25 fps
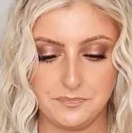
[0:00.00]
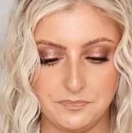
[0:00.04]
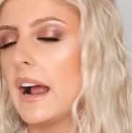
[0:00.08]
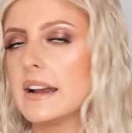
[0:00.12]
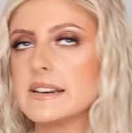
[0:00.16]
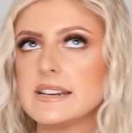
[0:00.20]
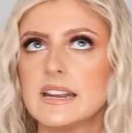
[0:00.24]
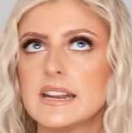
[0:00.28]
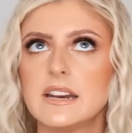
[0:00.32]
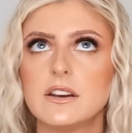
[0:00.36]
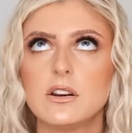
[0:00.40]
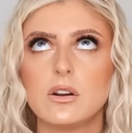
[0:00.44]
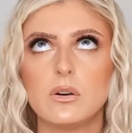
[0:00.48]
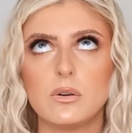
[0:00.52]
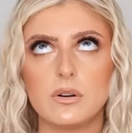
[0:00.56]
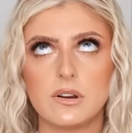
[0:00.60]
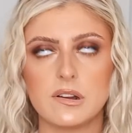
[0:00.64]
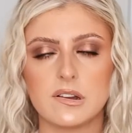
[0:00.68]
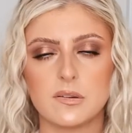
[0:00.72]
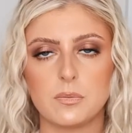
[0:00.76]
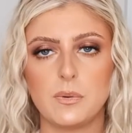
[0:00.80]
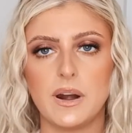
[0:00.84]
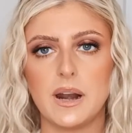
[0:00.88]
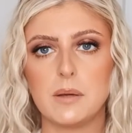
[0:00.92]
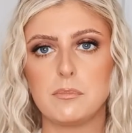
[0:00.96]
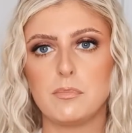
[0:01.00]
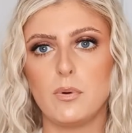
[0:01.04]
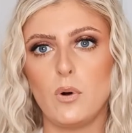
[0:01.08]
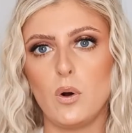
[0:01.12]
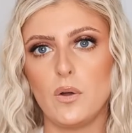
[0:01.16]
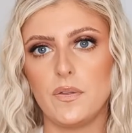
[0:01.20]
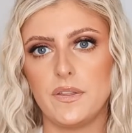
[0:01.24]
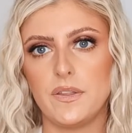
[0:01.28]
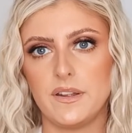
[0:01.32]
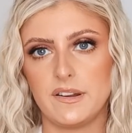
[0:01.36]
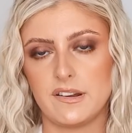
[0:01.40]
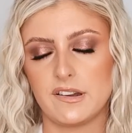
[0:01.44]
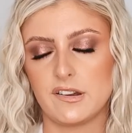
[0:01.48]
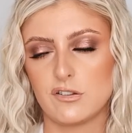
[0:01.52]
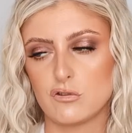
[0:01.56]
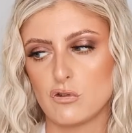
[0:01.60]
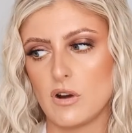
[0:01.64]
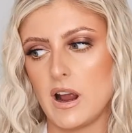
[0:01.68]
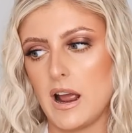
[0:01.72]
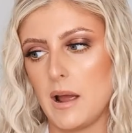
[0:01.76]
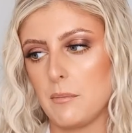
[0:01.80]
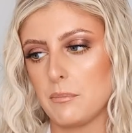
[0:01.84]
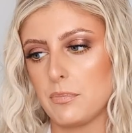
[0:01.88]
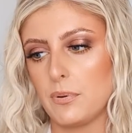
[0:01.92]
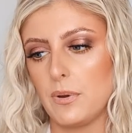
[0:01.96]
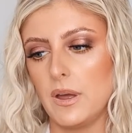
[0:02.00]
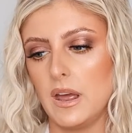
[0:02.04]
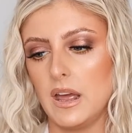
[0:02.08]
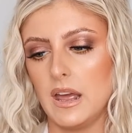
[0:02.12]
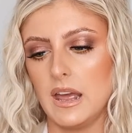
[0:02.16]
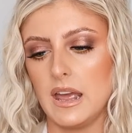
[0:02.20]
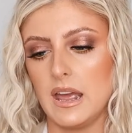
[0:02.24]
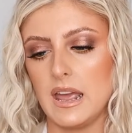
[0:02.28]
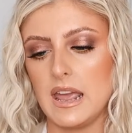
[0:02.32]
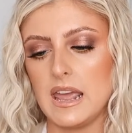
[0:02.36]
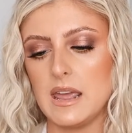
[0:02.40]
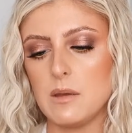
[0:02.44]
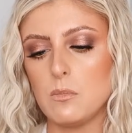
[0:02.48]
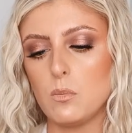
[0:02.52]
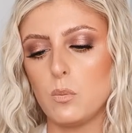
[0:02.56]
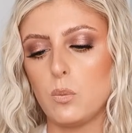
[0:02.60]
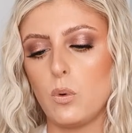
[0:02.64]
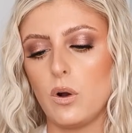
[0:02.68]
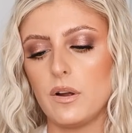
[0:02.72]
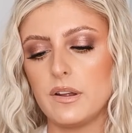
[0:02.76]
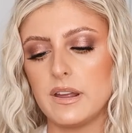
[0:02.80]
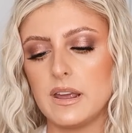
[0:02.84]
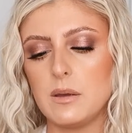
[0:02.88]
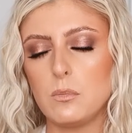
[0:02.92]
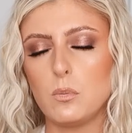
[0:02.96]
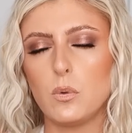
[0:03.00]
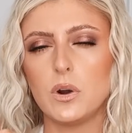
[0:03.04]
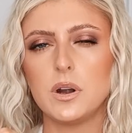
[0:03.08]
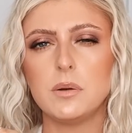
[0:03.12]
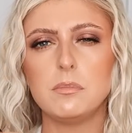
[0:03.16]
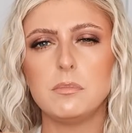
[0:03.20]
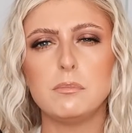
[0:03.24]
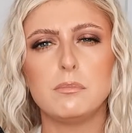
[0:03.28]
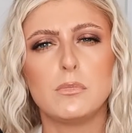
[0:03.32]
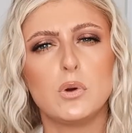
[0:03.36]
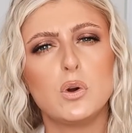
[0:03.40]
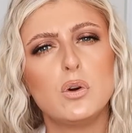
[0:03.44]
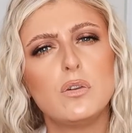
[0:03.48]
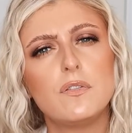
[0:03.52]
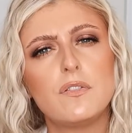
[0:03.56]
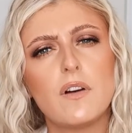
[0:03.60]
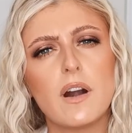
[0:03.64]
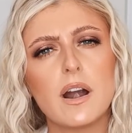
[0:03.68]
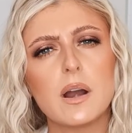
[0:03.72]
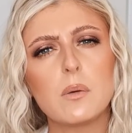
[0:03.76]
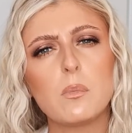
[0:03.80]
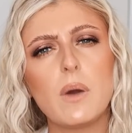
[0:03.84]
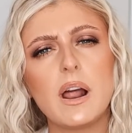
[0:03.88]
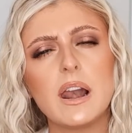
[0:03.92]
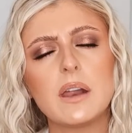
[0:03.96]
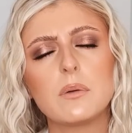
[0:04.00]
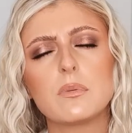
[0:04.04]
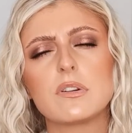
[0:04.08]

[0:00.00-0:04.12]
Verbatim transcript: I did notice when I bought this strap, it was it wouldn't move very well.